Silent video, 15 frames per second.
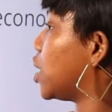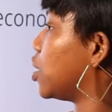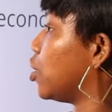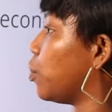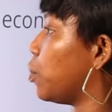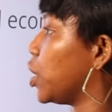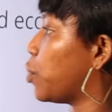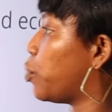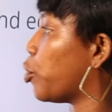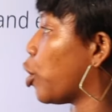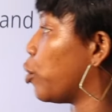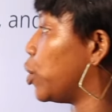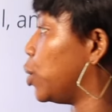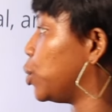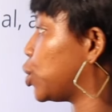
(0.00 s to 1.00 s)
economic
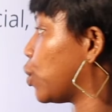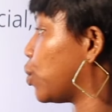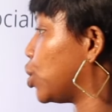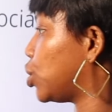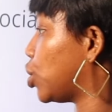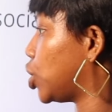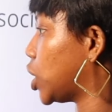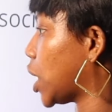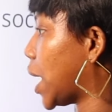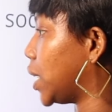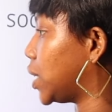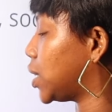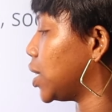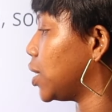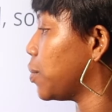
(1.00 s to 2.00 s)
problems of the
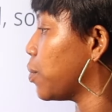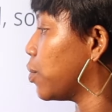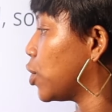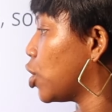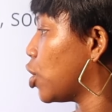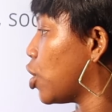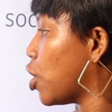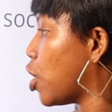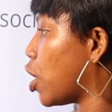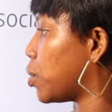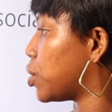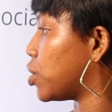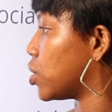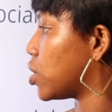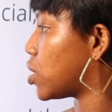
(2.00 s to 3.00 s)
society.
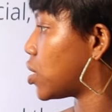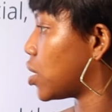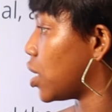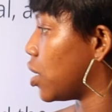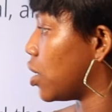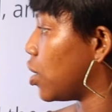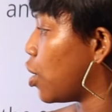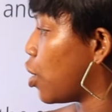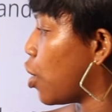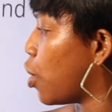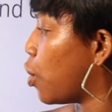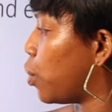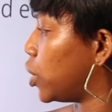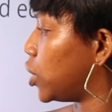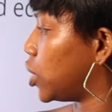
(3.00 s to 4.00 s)
Option C
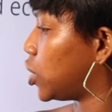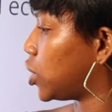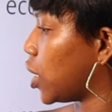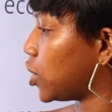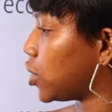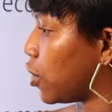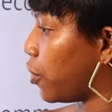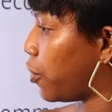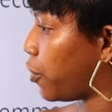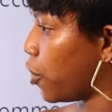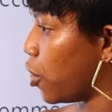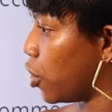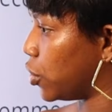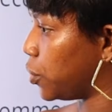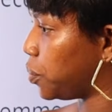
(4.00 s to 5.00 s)
was a source of
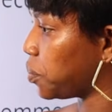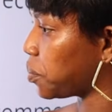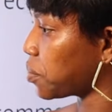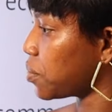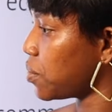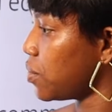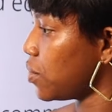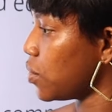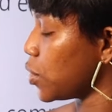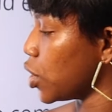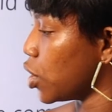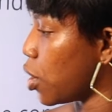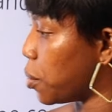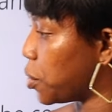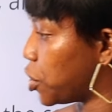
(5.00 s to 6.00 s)
fun.
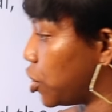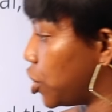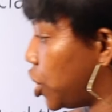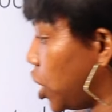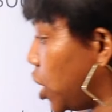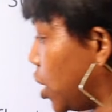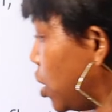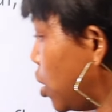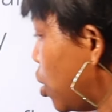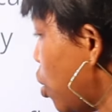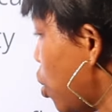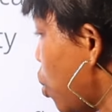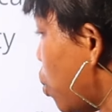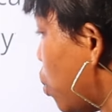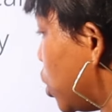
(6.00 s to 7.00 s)
Option D
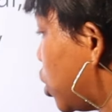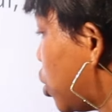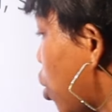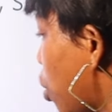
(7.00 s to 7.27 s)
was